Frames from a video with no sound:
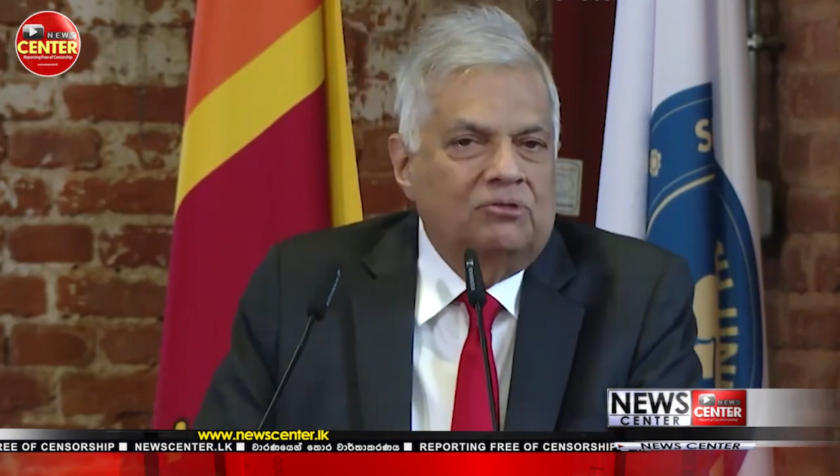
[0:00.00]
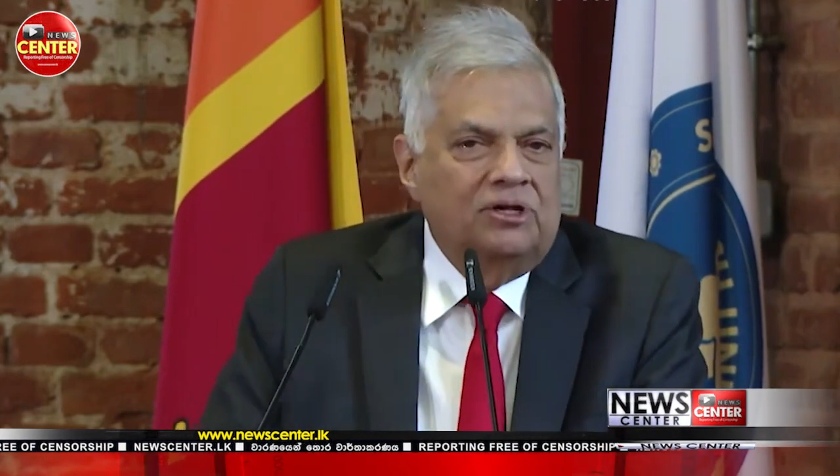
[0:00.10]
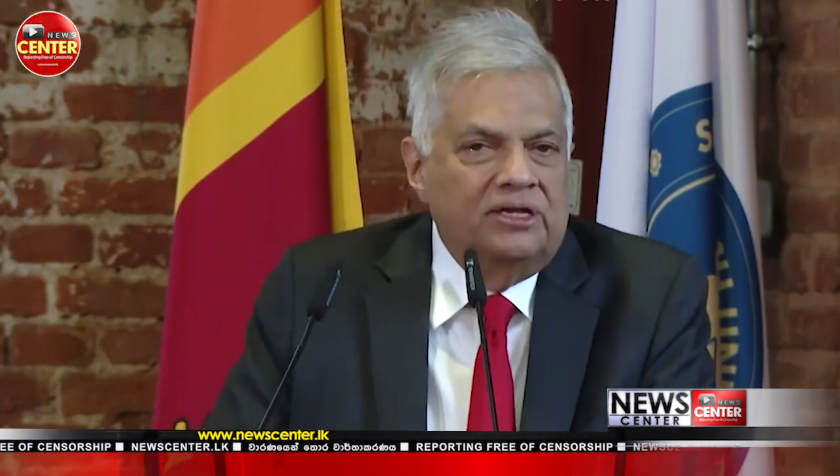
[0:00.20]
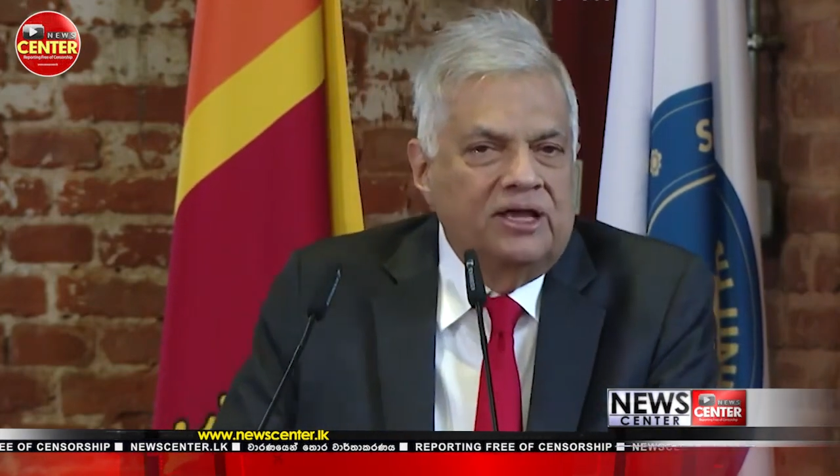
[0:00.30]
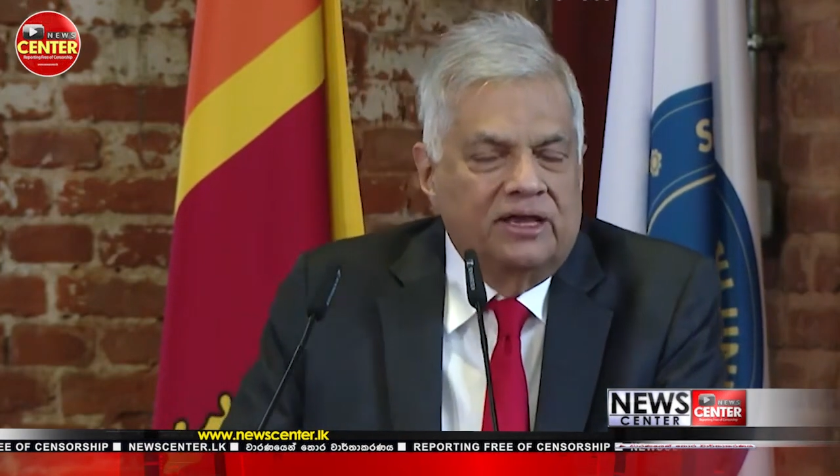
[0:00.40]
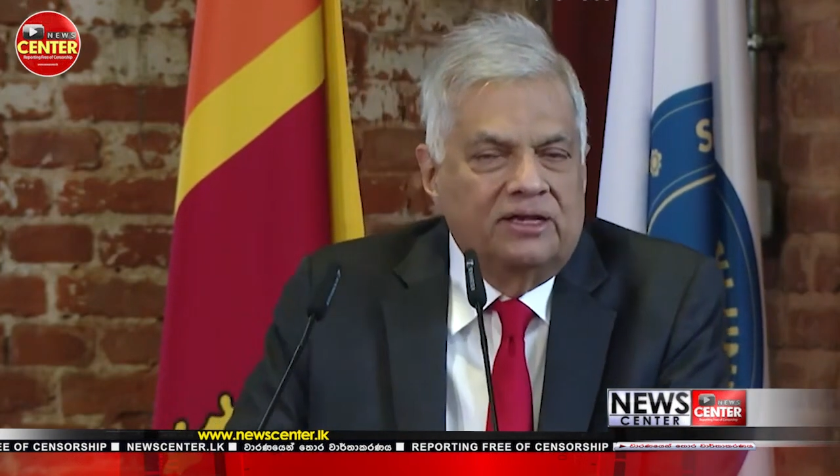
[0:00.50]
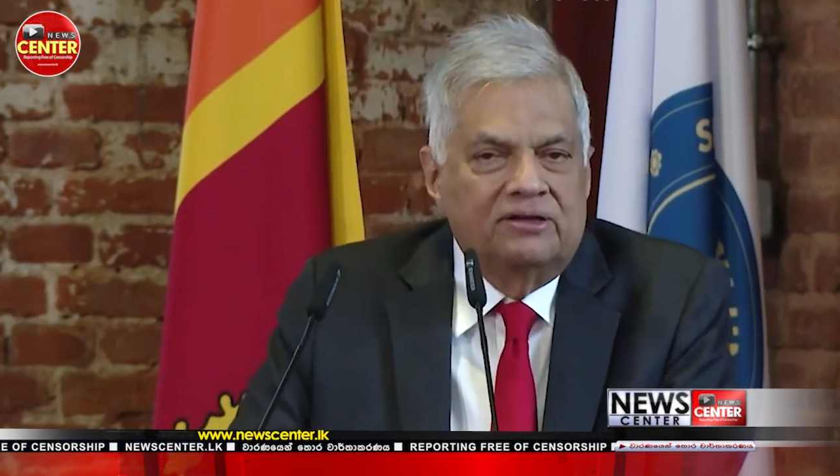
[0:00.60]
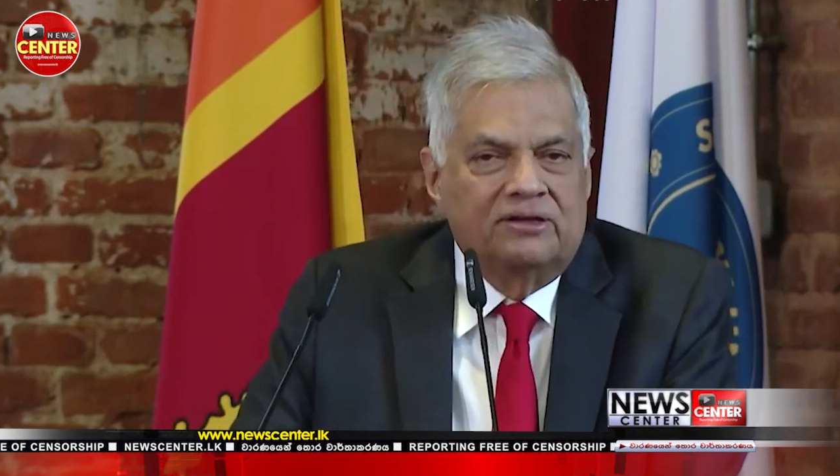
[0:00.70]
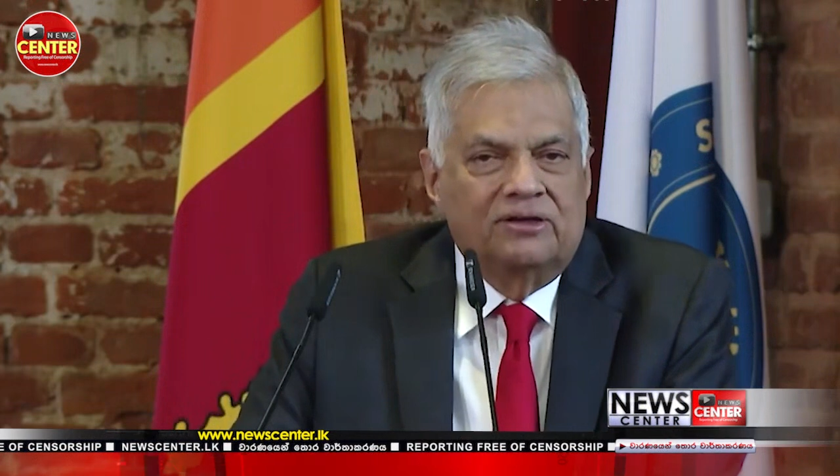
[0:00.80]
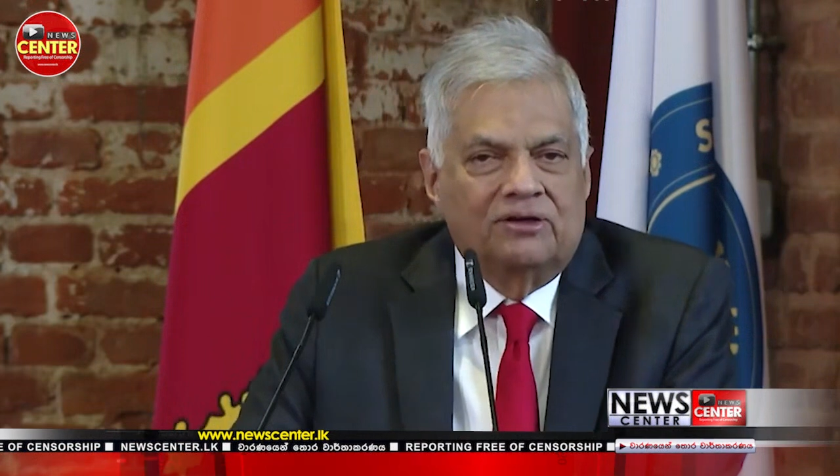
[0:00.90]
Lee died
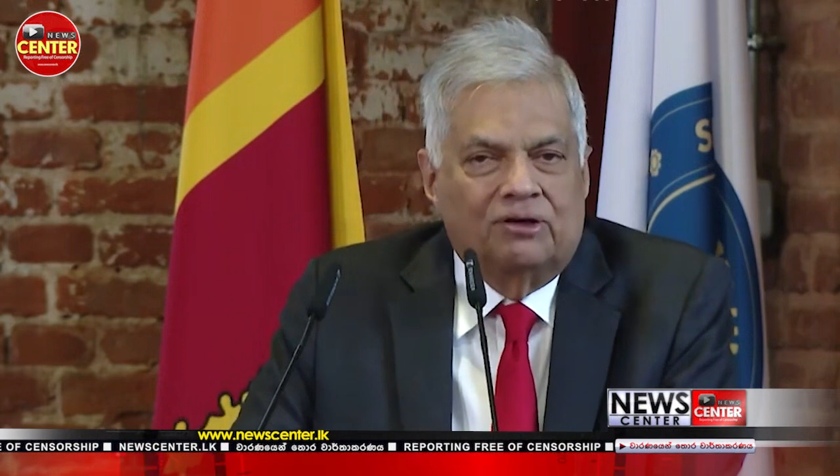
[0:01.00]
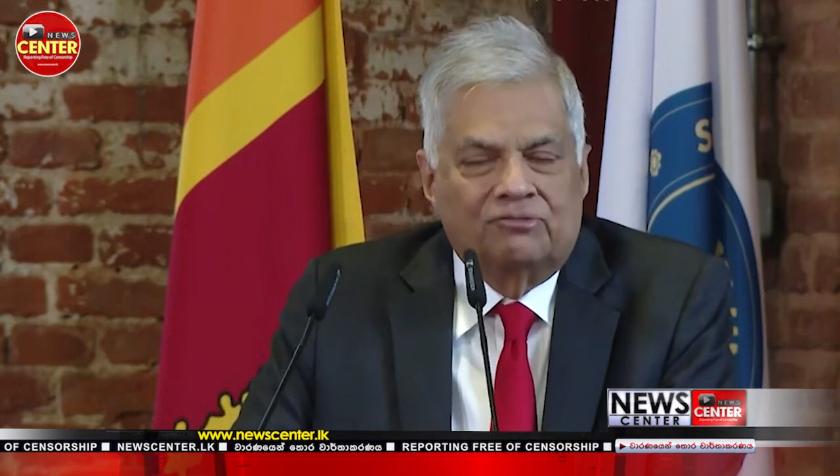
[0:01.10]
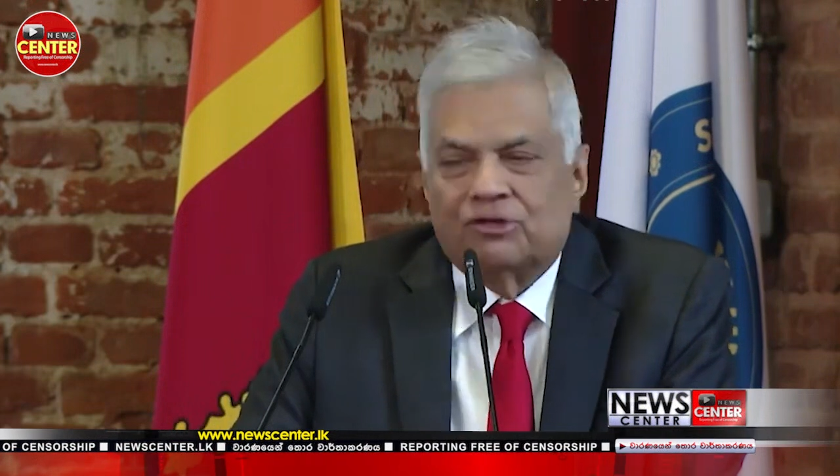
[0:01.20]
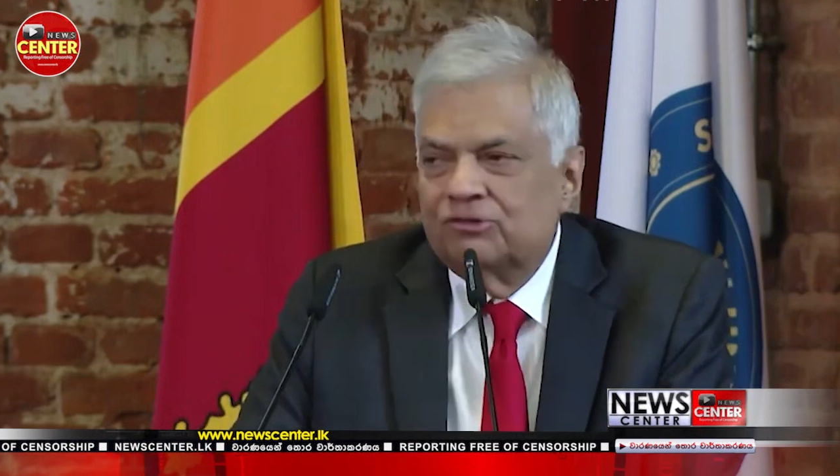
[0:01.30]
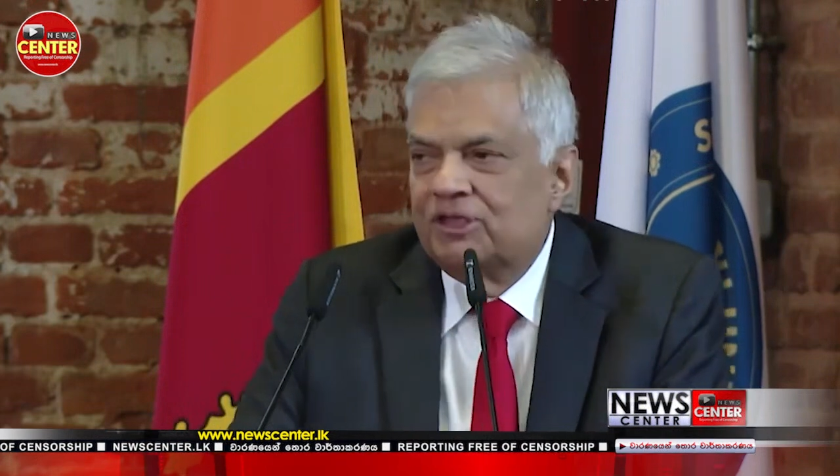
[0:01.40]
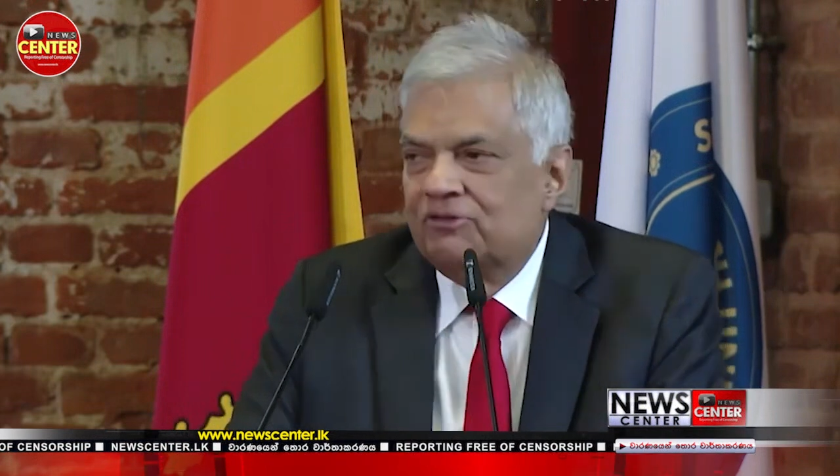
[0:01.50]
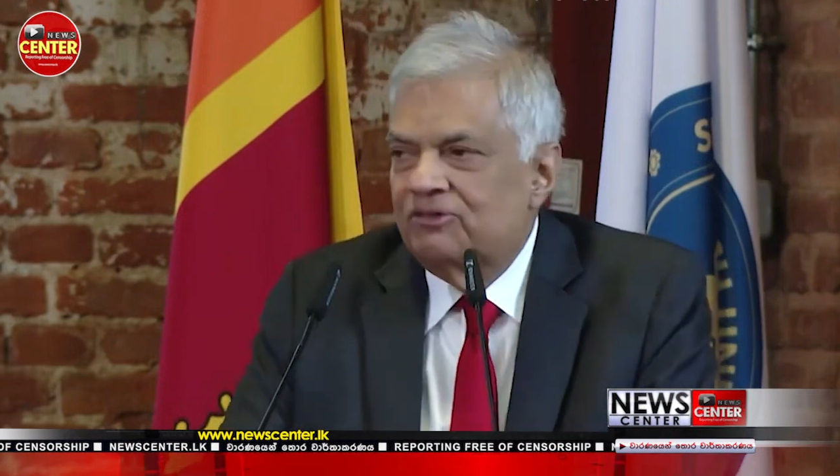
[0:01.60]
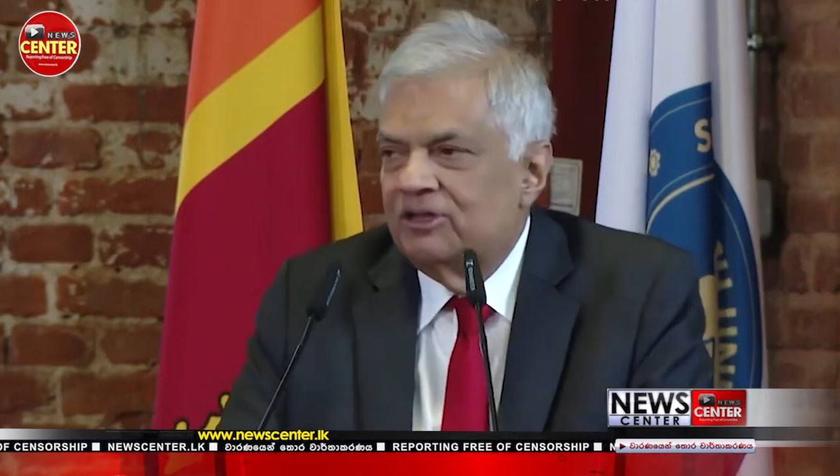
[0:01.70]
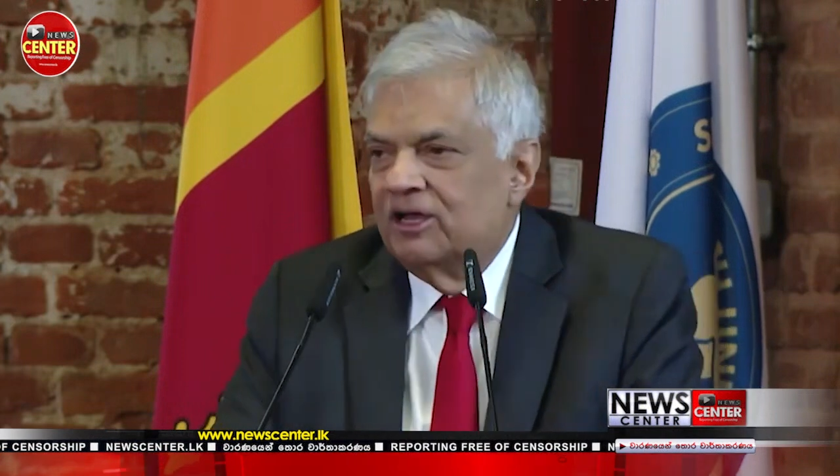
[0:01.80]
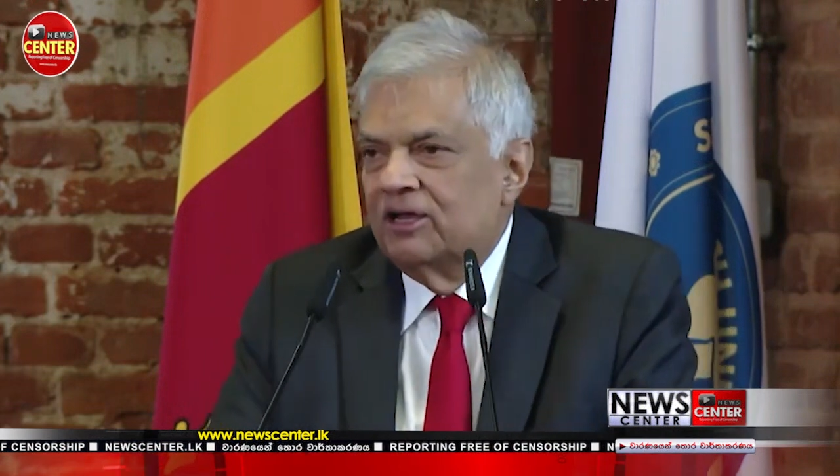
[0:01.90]
of South
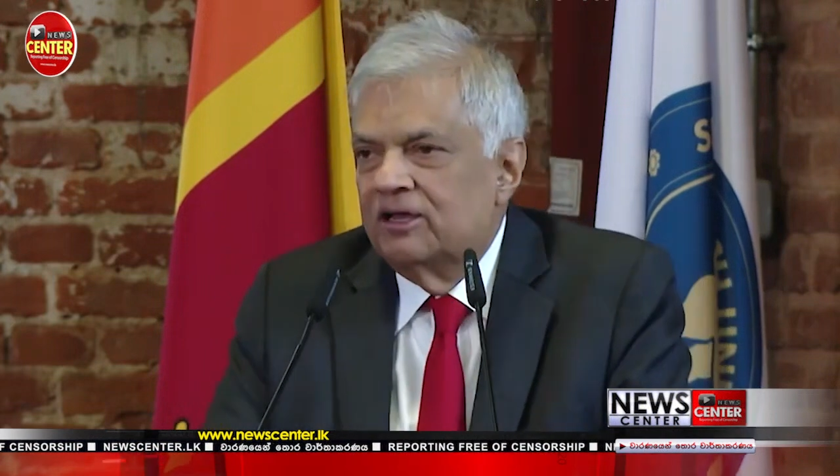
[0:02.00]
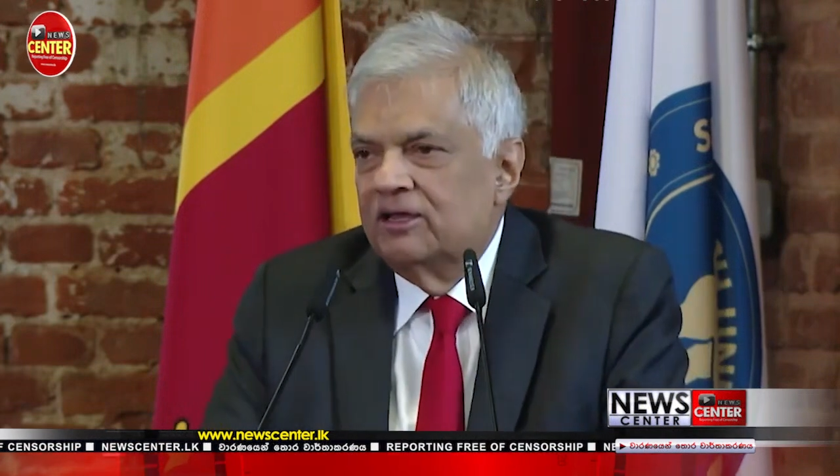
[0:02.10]
Africa,